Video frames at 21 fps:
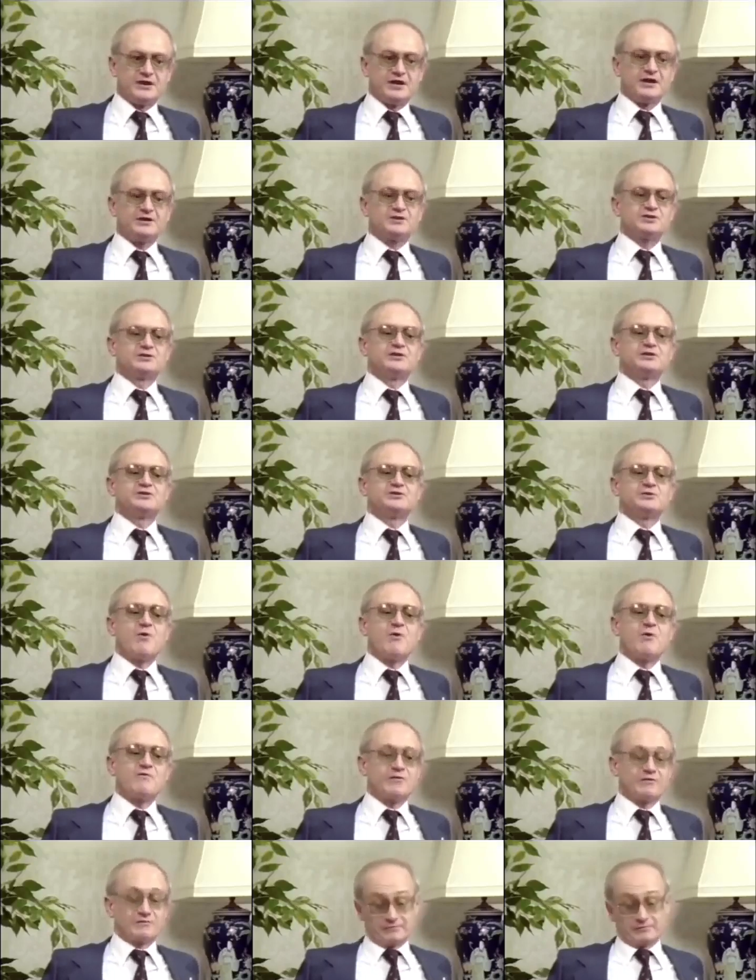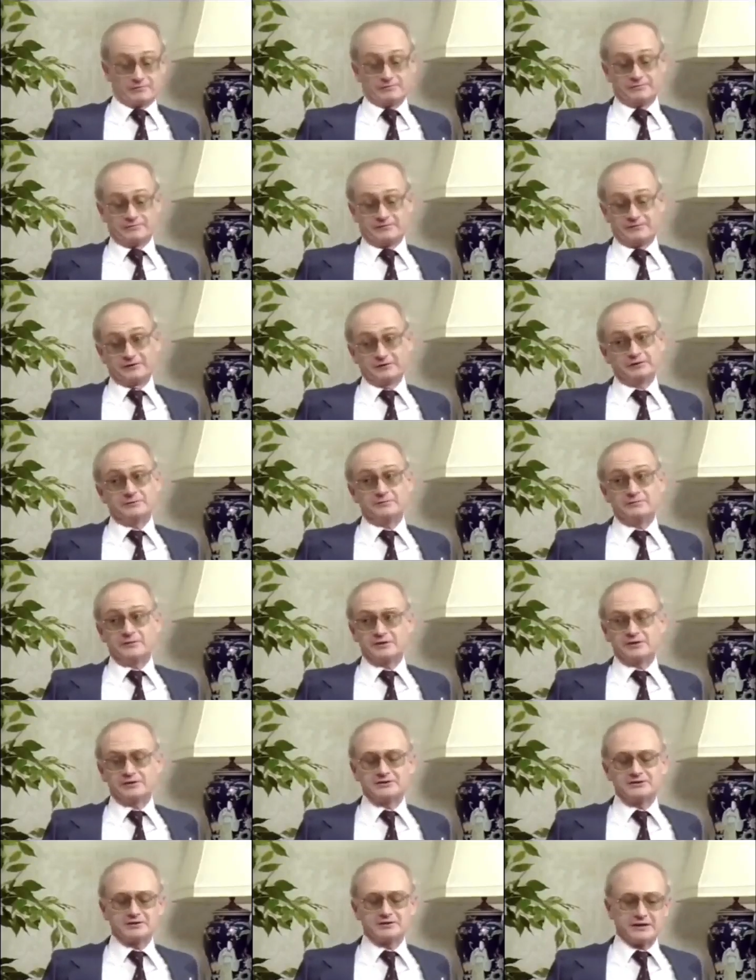actually it's overfulfilled,
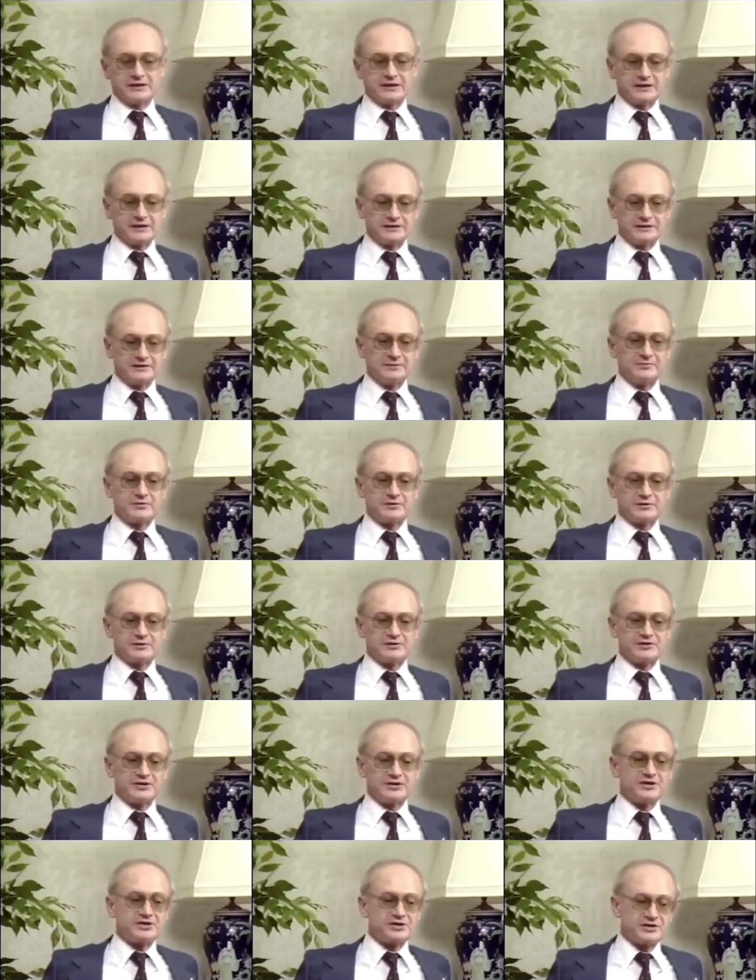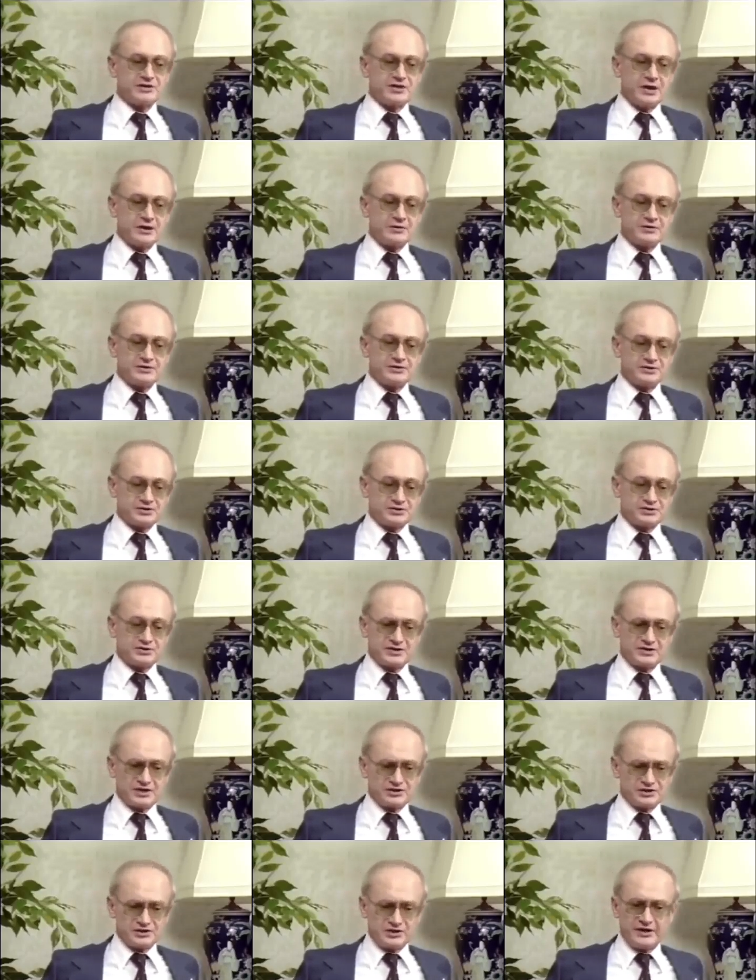because demoralization now reaches
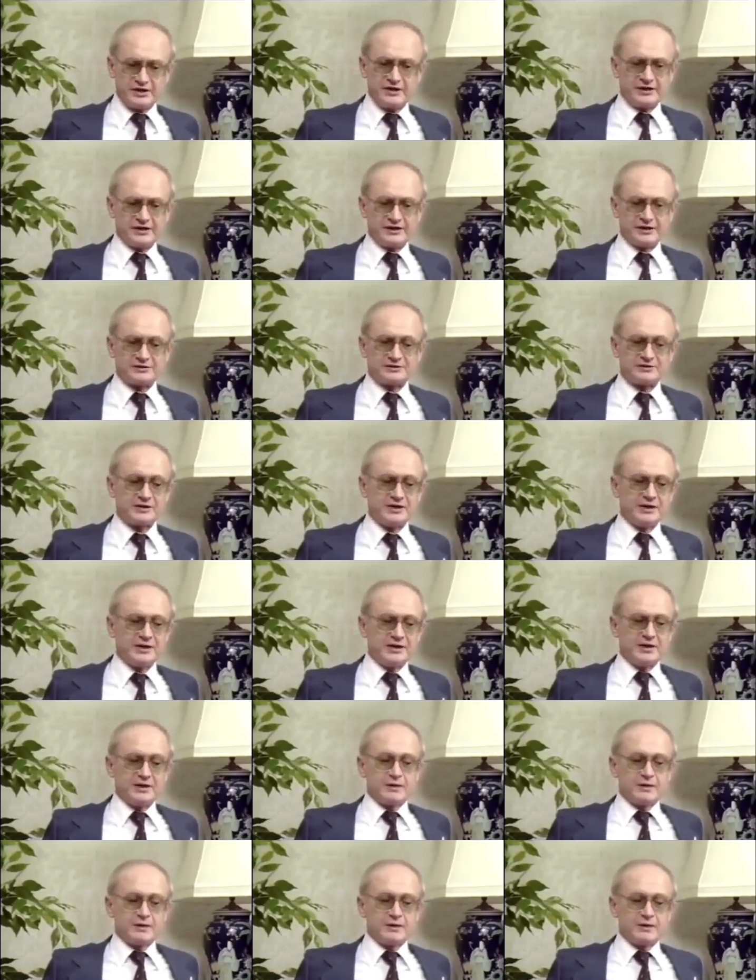such areas